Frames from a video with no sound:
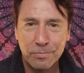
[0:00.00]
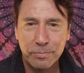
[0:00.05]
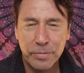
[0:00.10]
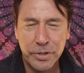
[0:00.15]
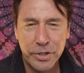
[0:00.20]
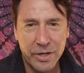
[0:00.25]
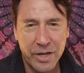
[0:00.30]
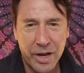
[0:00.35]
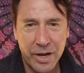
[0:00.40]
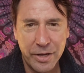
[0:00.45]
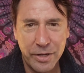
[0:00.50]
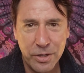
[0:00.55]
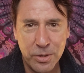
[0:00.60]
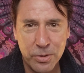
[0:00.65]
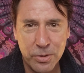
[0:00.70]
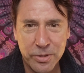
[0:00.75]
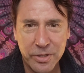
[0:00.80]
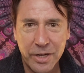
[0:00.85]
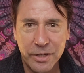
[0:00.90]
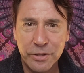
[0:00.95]
but you got to
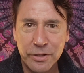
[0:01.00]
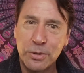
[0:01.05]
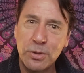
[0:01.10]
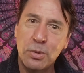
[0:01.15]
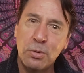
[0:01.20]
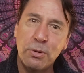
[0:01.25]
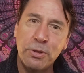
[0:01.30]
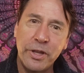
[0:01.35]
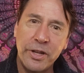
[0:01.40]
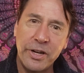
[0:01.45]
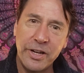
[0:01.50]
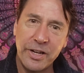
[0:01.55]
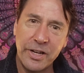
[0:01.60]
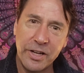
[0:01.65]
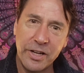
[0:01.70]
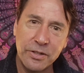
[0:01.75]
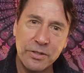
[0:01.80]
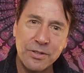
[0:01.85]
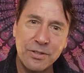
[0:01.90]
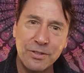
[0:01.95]
use it as the tool that it
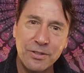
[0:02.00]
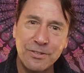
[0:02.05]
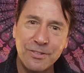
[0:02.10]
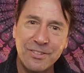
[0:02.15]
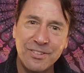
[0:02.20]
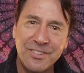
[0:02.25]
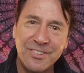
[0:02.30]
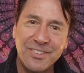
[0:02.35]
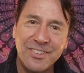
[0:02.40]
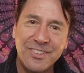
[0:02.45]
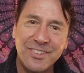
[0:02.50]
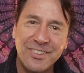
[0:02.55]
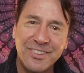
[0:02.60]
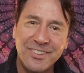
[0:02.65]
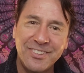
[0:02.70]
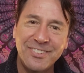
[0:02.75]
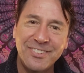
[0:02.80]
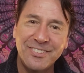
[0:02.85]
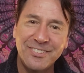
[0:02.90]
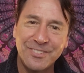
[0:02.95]
is.
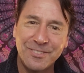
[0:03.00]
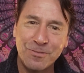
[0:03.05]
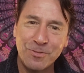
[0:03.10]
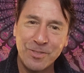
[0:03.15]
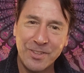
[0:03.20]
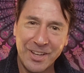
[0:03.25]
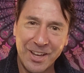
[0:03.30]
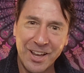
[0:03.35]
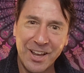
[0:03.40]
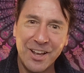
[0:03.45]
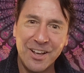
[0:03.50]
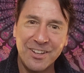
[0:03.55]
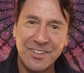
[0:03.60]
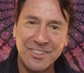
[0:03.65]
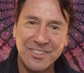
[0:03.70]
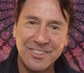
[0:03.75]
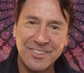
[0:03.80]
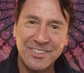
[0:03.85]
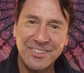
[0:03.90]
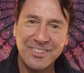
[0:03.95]
Yeah.
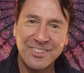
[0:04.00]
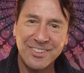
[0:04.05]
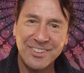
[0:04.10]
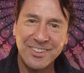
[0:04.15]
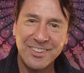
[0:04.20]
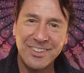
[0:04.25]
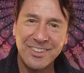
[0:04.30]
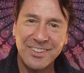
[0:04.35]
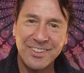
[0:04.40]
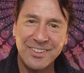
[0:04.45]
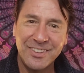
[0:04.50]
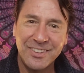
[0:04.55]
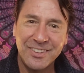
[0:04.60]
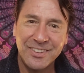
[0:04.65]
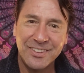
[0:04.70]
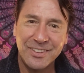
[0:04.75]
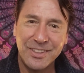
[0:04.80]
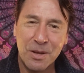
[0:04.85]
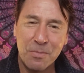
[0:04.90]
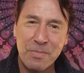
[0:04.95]

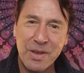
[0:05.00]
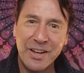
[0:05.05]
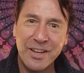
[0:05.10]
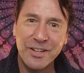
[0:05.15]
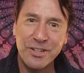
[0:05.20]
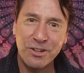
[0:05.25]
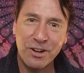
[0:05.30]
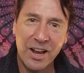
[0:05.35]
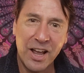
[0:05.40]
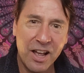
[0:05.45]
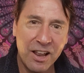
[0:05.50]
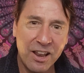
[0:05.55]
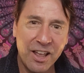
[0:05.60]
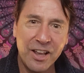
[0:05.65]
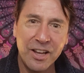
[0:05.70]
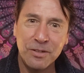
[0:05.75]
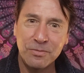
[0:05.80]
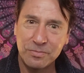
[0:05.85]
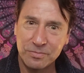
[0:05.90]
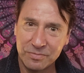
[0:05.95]
Make it your
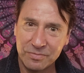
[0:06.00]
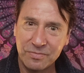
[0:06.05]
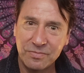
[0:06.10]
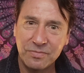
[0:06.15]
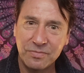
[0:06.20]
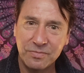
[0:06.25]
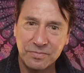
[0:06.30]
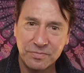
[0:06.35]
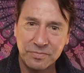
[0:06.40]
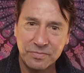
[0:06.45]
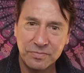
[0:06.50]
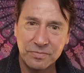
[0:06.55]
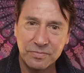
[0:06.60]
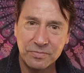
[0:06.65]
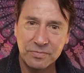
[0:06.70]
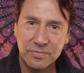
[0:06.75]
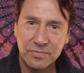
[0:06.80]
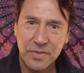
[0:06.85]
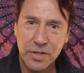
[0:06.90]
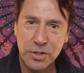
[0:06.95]
ally.
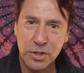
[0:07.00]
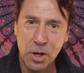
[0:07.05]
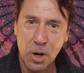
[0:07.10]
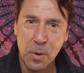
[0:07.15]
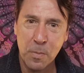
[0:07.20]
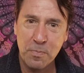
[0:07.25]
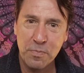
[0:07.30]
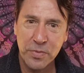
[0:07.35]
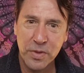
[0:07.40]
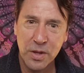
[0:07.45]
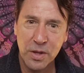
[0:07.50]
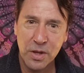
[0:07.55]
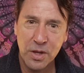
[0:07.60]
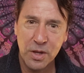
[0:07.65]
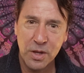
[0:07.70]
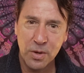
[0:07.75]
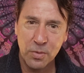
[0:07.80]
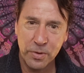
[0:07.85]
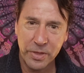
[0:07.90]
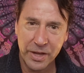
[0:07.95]
So
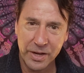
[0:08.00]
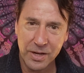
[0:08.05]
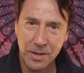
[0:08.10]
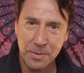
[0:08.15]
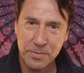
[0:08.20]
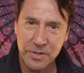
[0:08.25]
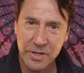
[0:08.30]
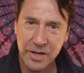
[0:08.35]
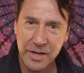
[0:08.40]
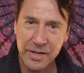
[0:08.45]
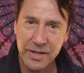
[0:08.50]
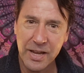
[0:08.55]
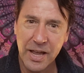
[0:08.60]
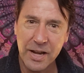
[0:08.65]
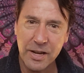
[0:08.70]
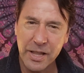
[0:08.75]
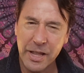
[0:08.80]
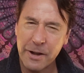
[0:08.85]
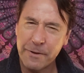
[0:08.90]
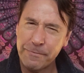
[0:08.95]
when that comes in
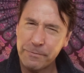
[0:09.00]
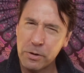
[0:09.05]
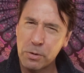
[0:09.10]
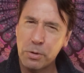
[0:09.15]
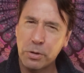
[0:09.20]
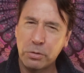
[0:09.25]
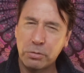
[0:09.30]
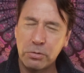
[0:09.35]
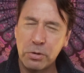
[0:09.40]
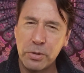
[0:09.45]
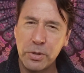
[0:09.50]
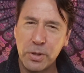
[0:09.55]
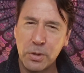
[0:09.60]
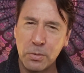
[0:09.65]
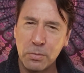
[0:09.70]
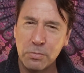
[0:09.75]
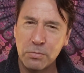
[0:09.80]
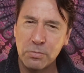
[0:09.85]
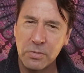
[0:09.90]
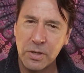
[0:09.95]
again, let it flow through
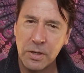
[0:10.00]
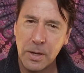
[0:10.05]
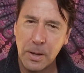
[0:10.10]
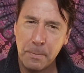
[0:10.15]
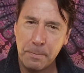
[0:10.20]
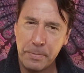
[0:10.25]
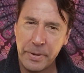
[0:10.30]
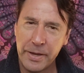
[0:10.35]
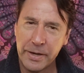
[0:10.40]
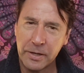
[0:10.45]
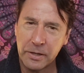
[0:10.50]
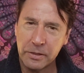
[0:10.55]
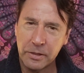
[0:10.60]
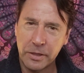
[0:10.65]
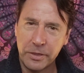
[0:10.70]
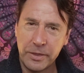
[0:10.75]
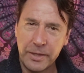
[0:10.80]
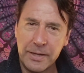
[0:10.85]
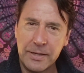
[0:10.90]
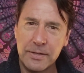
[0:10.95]
you. Pick
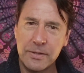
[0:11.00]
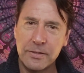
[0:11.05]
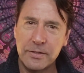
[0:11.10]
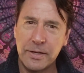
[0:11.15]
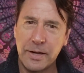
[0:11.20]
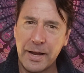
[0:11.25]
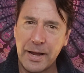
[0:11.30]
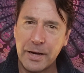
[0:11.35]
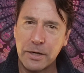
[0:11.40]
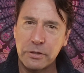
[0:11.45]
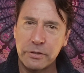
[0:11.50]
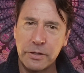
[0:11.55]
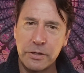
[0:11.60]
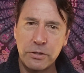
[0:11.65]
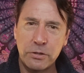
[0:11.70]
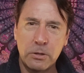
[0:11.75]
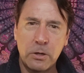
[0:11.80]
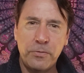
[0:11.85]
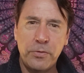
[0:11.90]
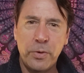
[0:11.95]
the things that actually
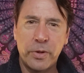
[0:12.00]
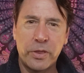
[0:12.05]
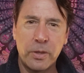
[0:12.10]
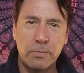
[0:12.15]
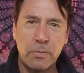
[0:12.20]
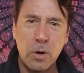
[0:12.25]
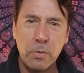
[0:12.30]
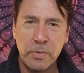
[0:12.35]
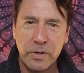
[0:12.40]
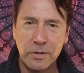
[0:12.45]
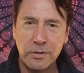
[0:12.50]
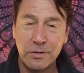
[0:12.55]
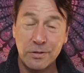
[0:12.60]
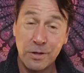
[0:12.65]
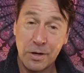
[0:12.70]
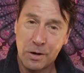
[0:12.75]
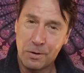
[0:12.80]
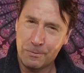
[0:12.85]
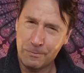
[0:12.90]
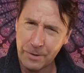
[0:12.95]
serve you at the moment.
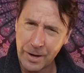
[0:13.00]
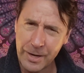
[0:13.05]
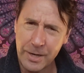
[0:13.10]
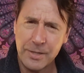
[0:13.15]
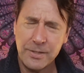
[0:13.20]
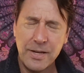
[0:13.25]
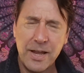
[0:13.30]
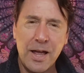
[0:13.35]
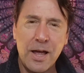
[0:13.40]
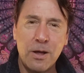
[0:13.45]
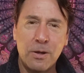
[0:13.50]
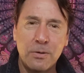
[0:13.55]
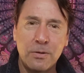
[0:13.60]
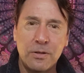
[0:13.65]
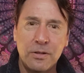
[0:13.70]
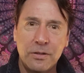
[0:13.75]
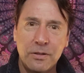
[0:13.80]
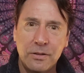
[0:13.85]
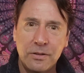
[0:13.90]
Write it down.